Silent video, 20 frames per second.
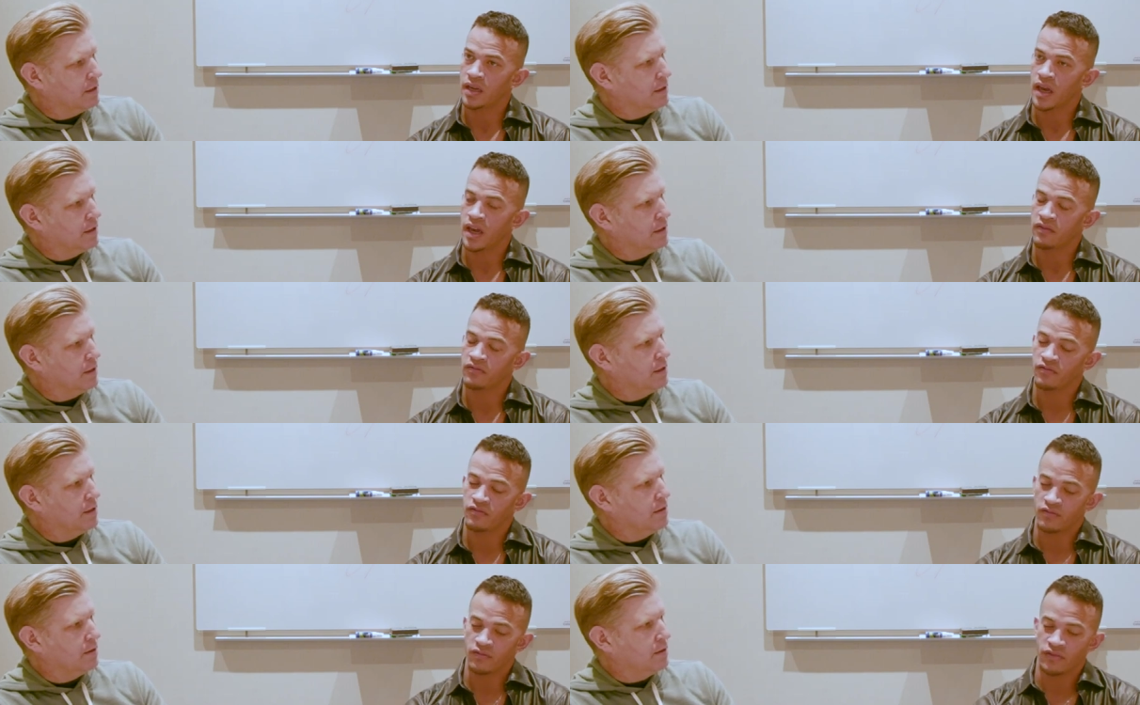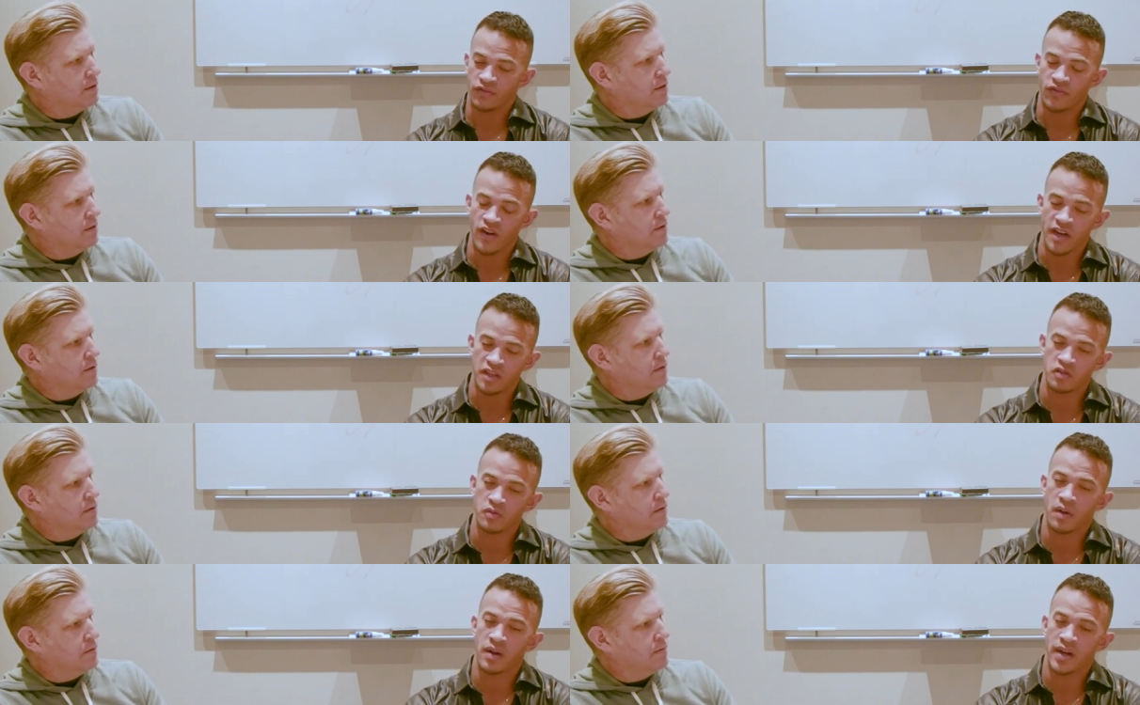Speaker 1: and I had
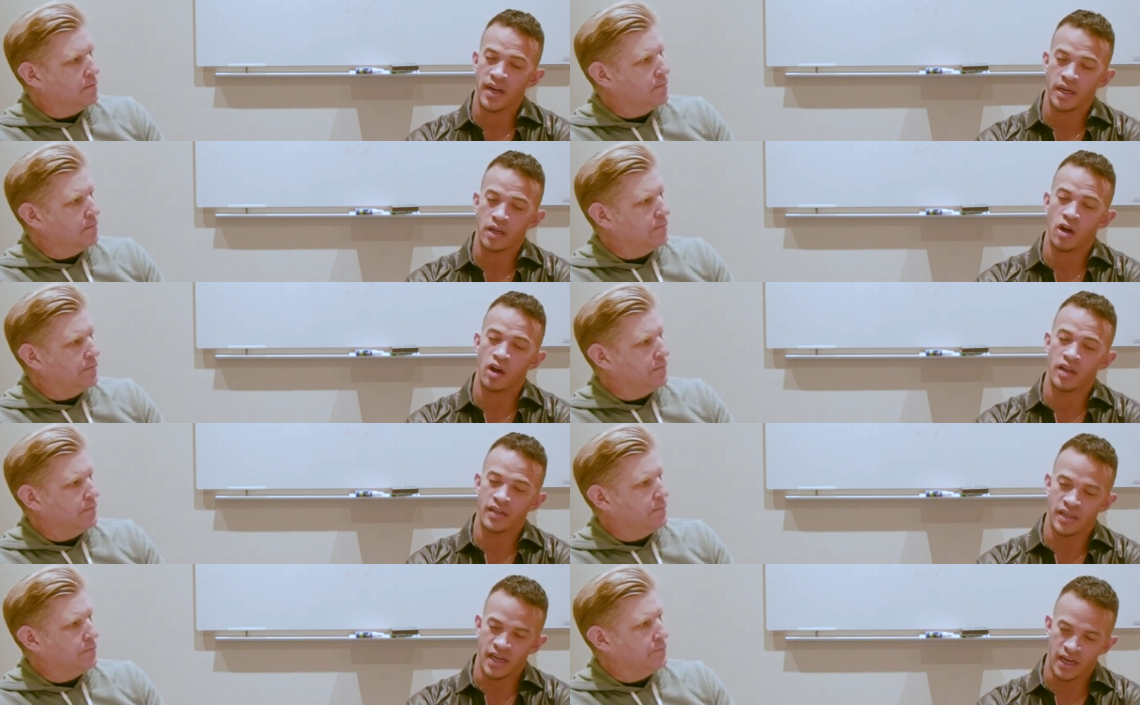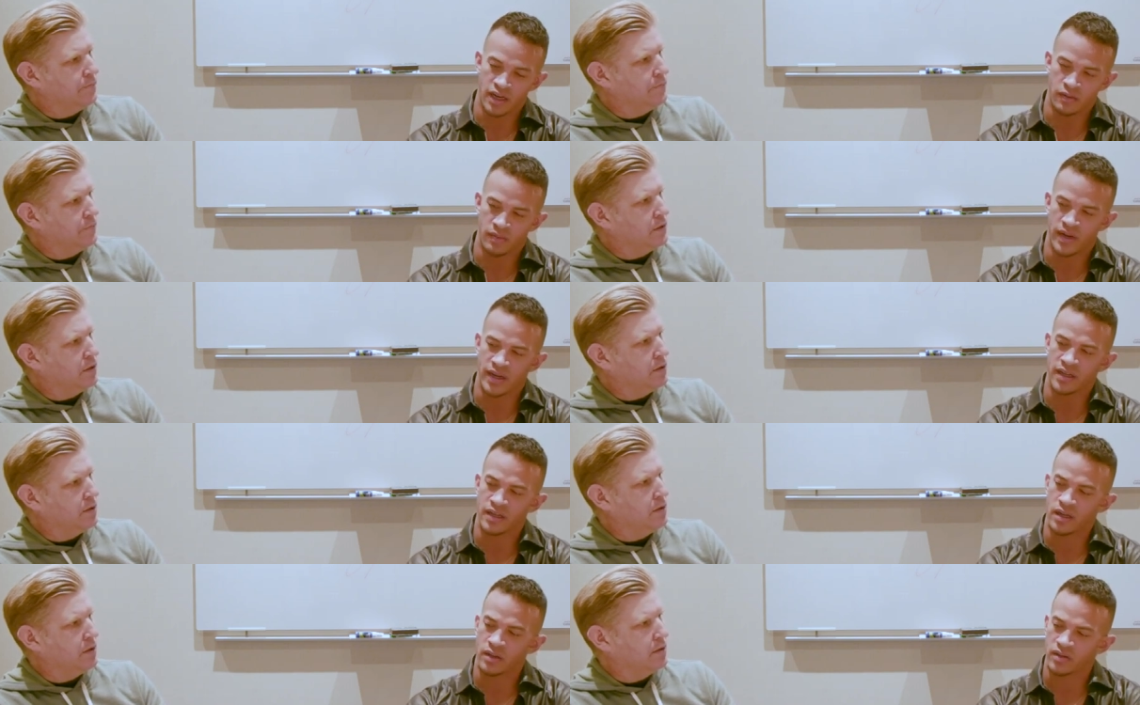fractured my neck on
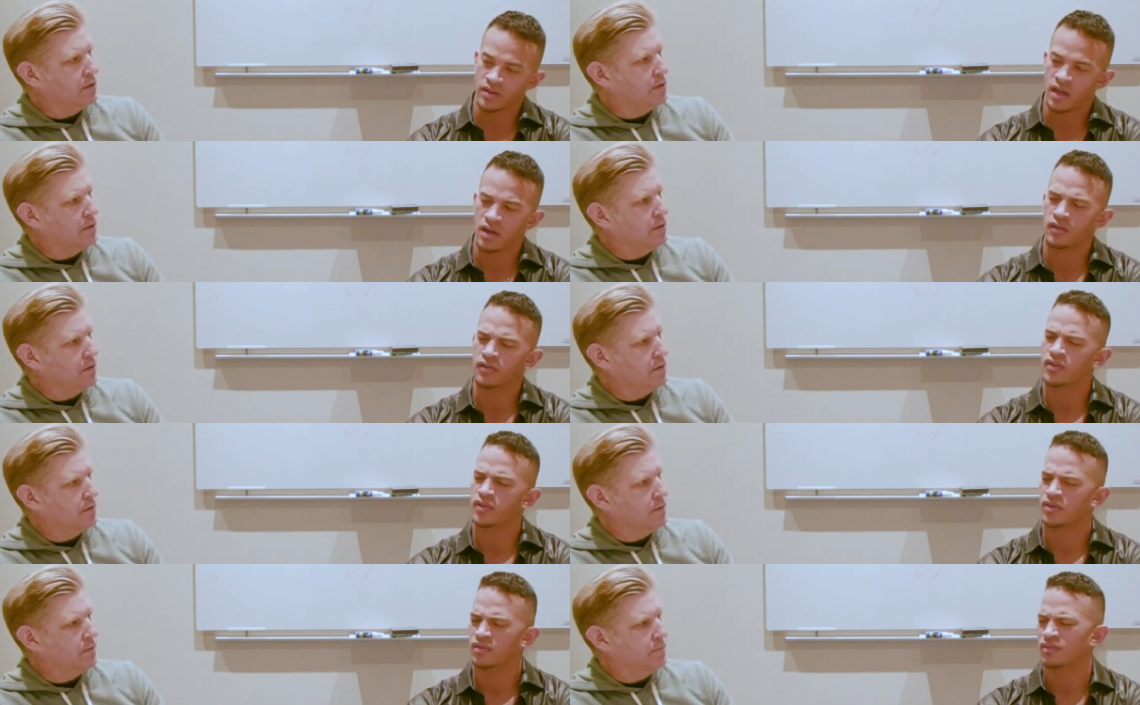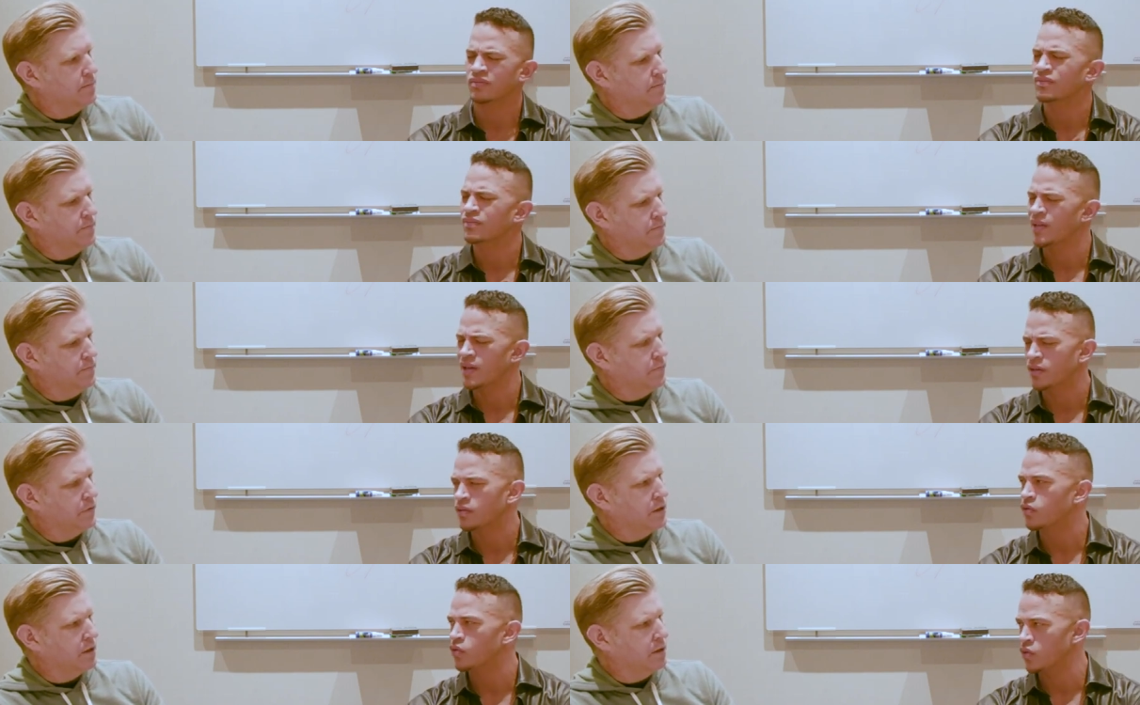dynamite, and I was out for
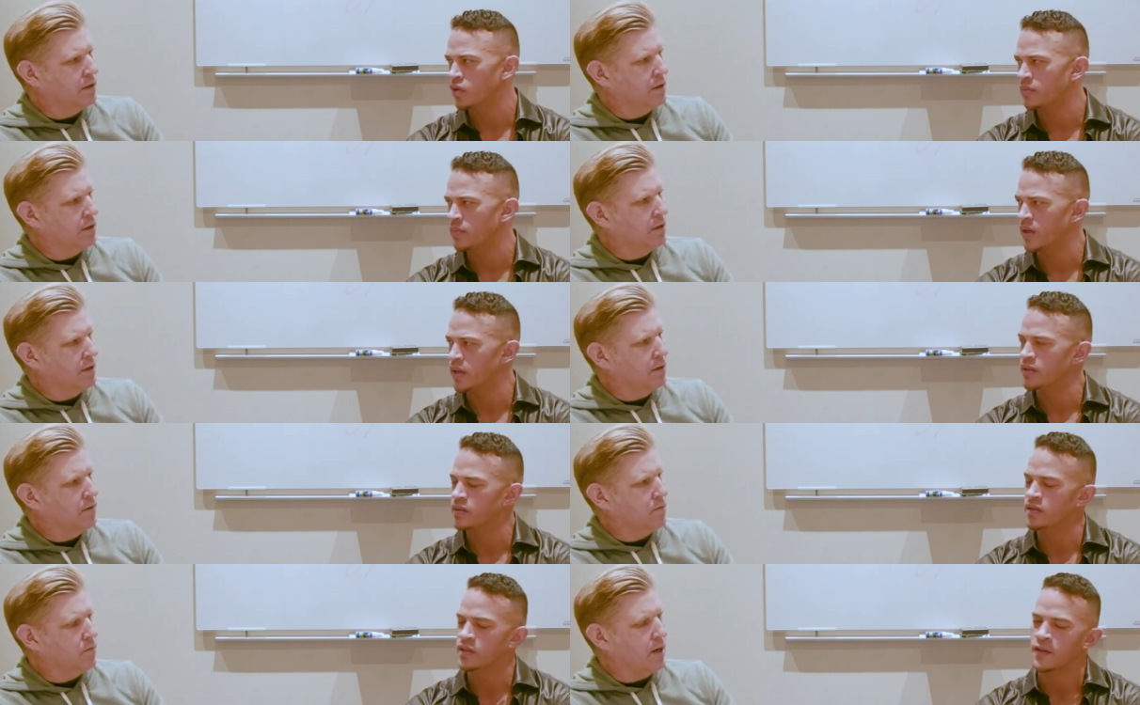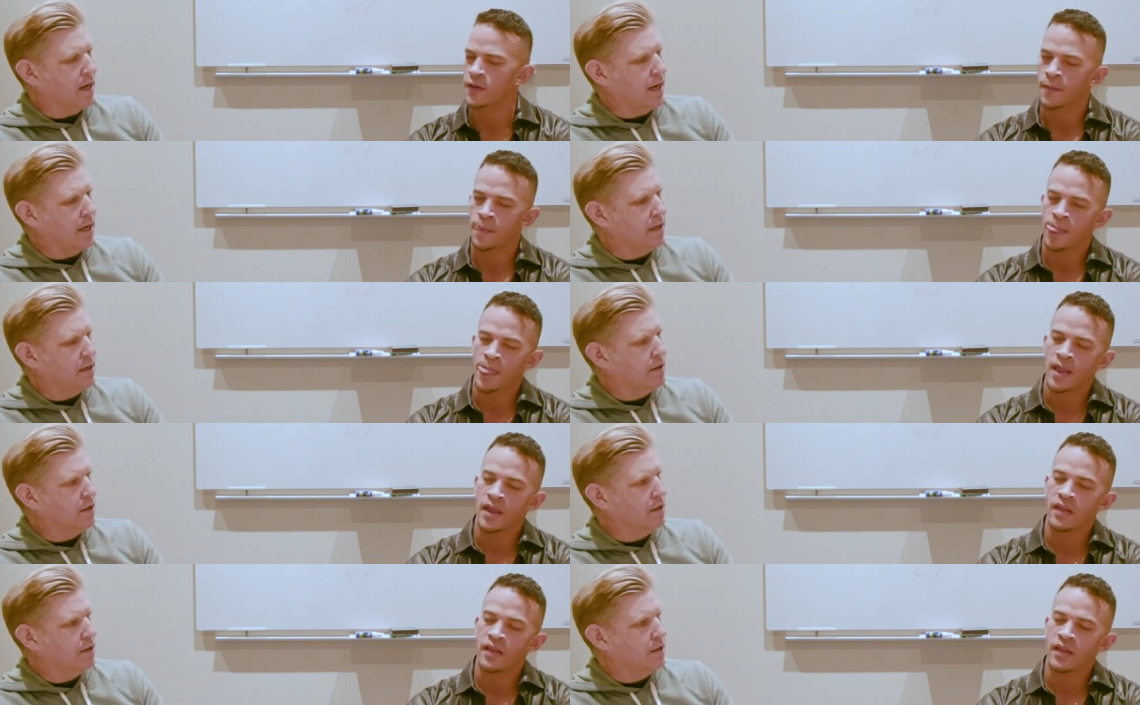like three months, right.